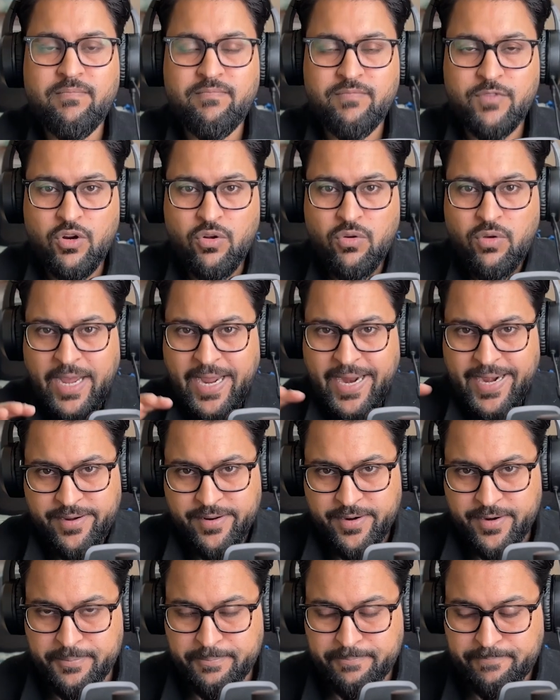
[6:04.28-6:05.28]

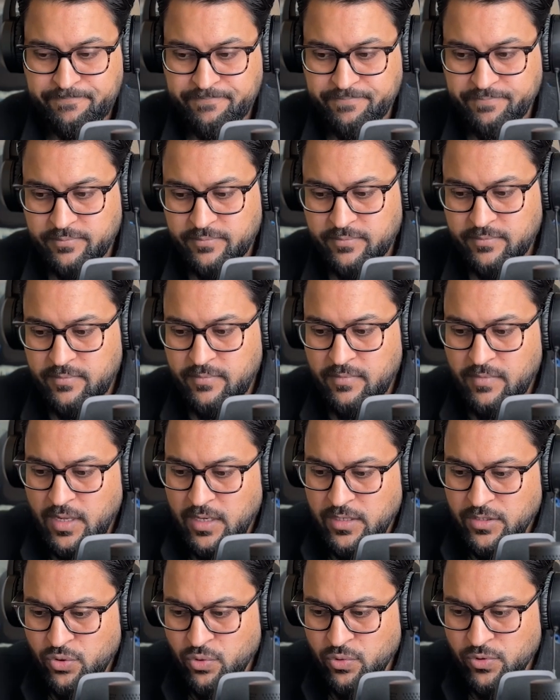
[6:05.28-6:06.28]
header.
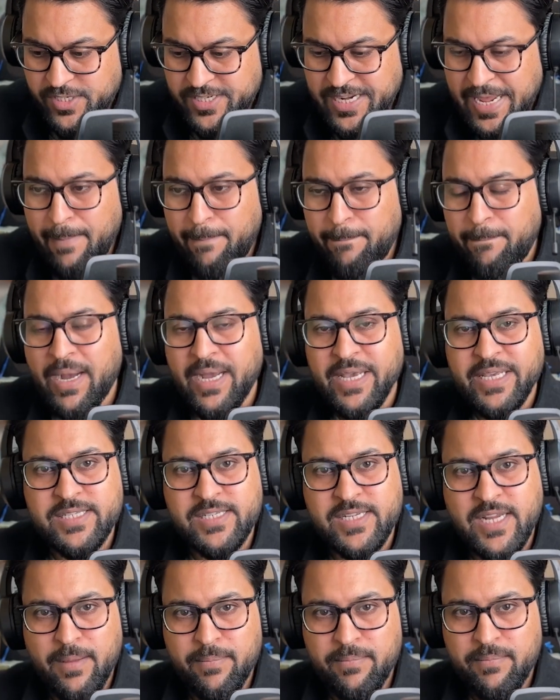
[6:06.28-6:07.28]
So step by
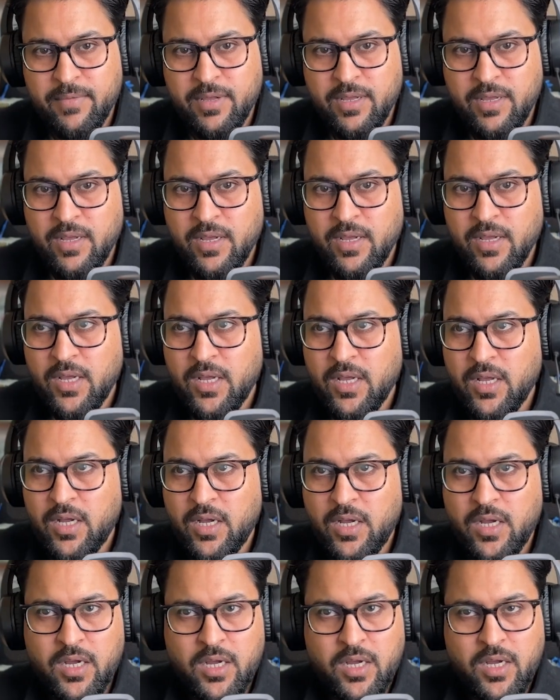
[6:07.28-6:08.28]
step,
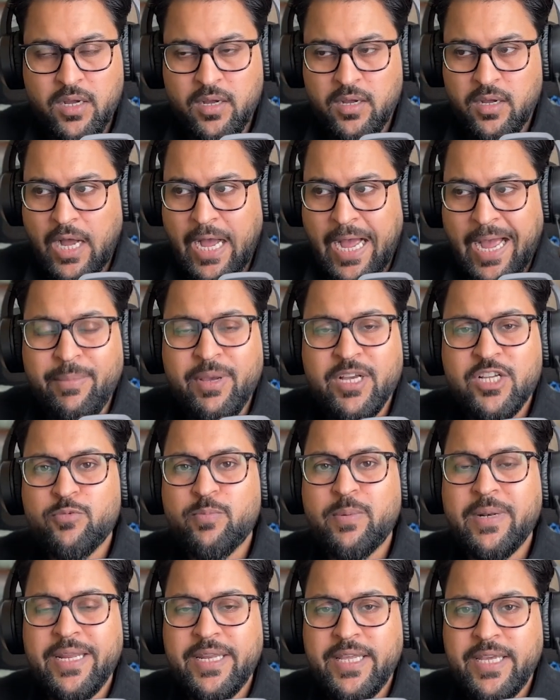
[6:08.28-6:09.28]
I'm
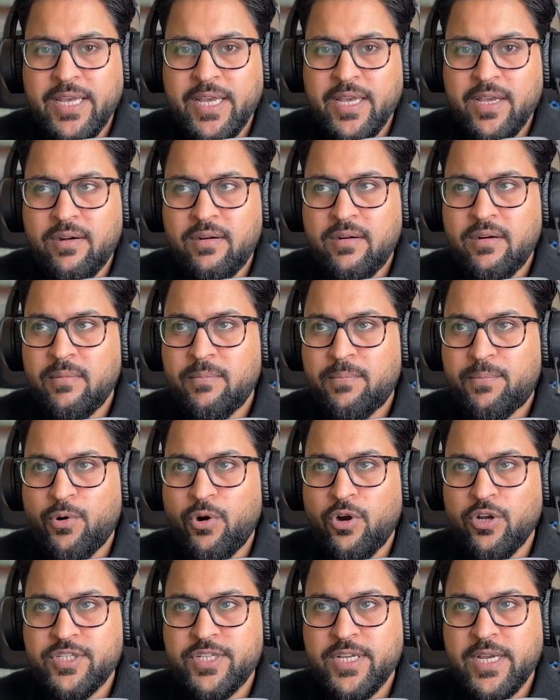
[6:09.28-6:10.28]
explaining here
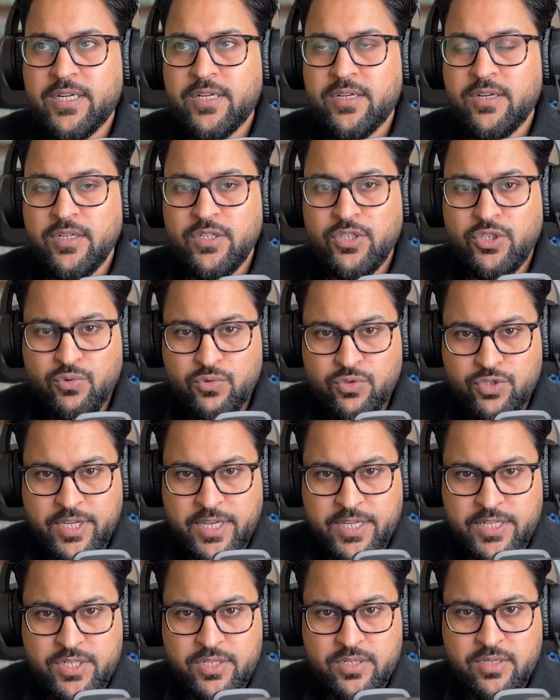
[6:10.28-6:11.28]
project
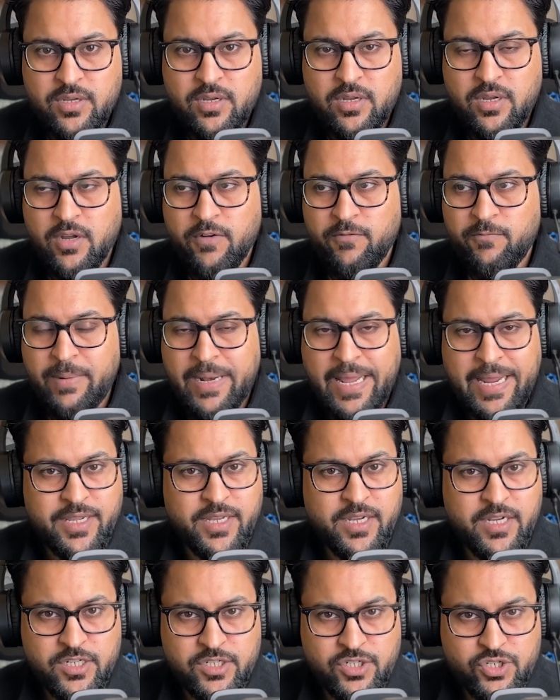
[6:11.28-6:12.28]
usage of
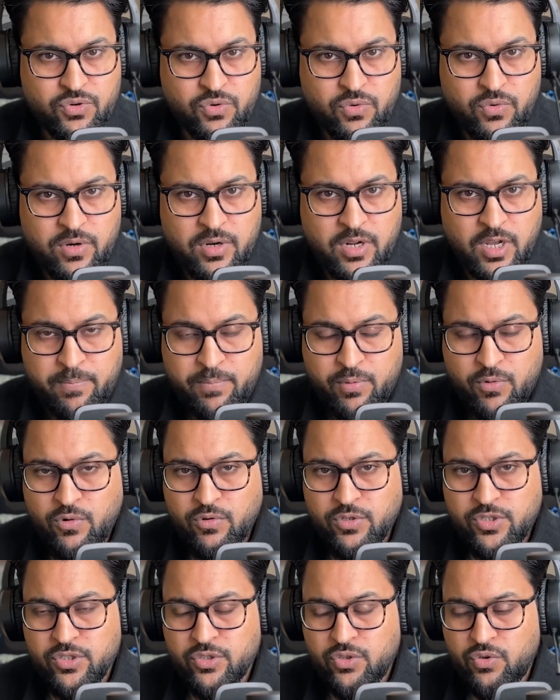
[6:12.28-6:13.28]
planning control
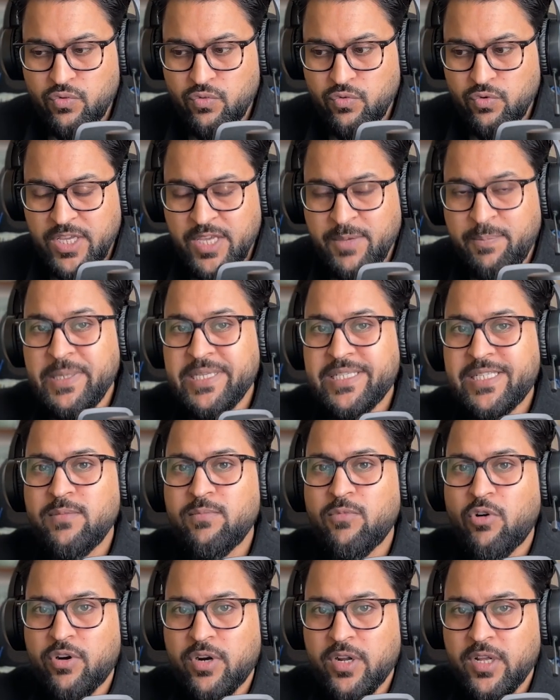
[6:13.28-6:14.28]
approach through EPC
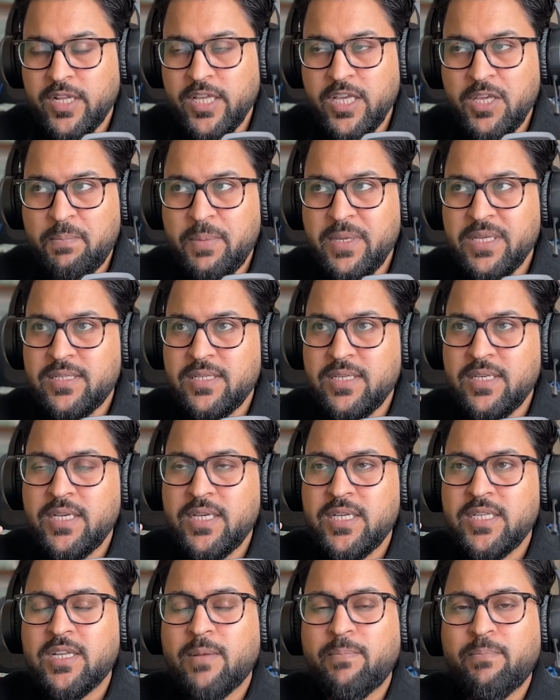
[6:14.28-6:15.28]
model.
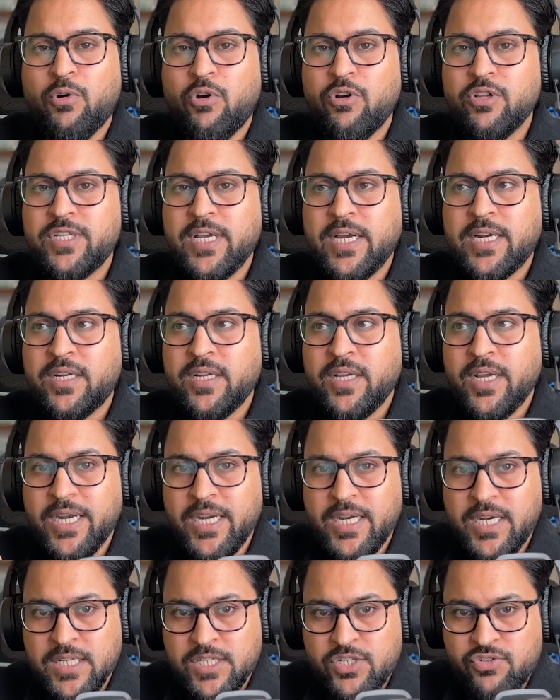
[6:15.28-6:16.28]
EPC is a project
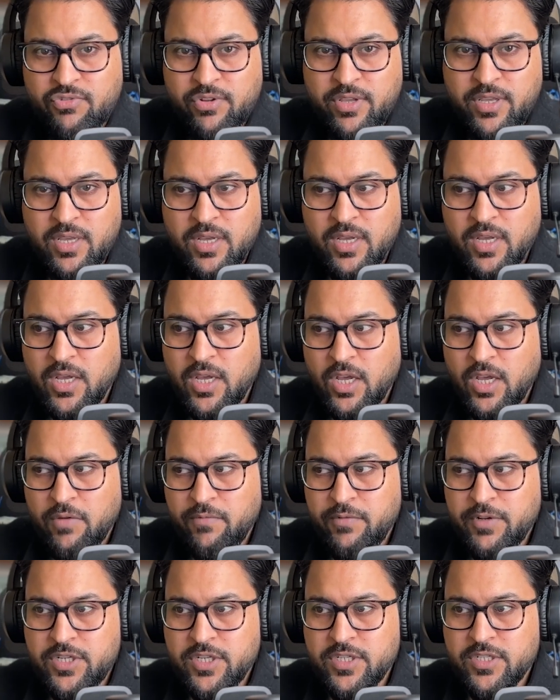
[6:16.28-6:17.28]
industry,
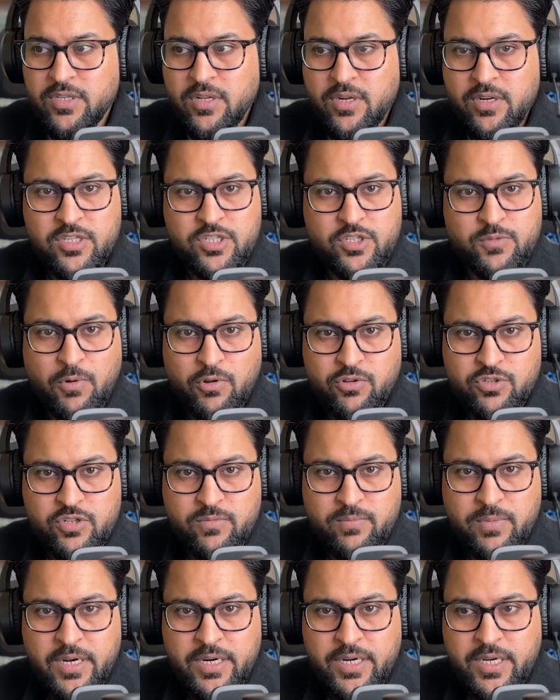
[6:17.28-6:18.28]
which is
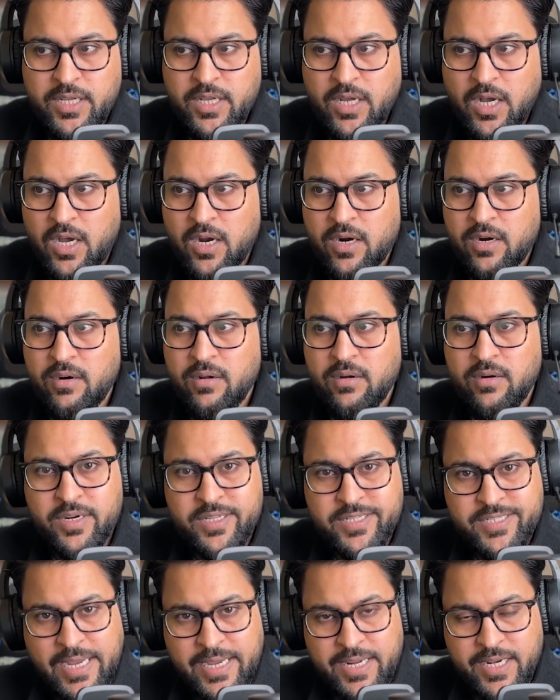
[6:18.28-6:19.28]
responsibility are
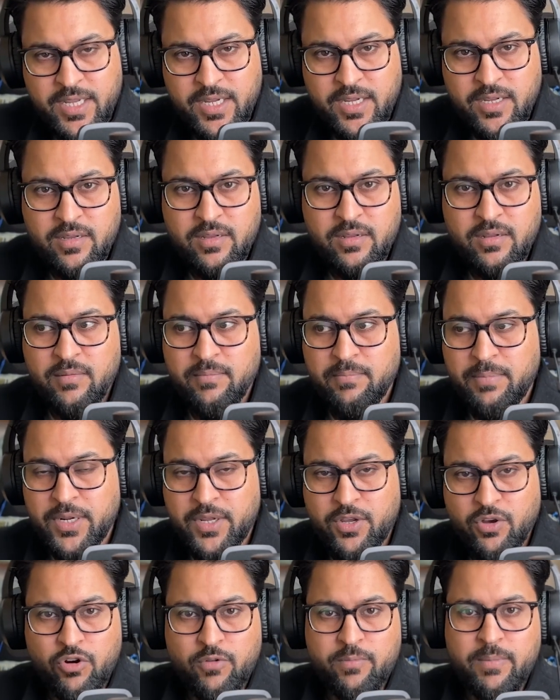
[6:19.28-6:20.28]
designing,
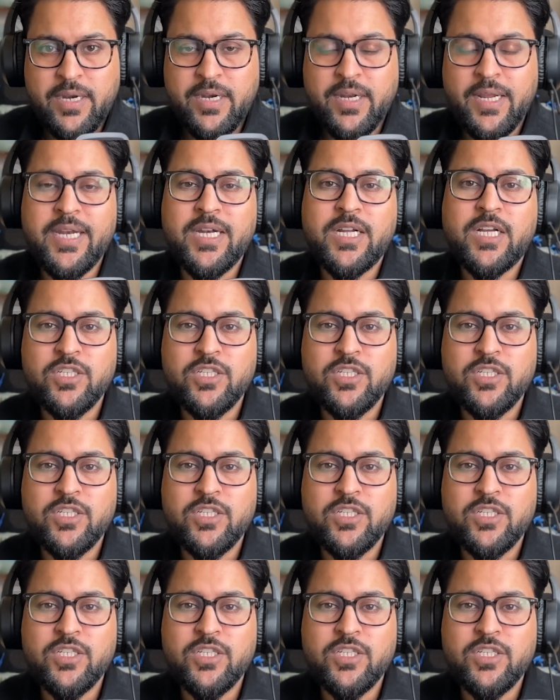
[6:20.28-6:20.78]
procurement, and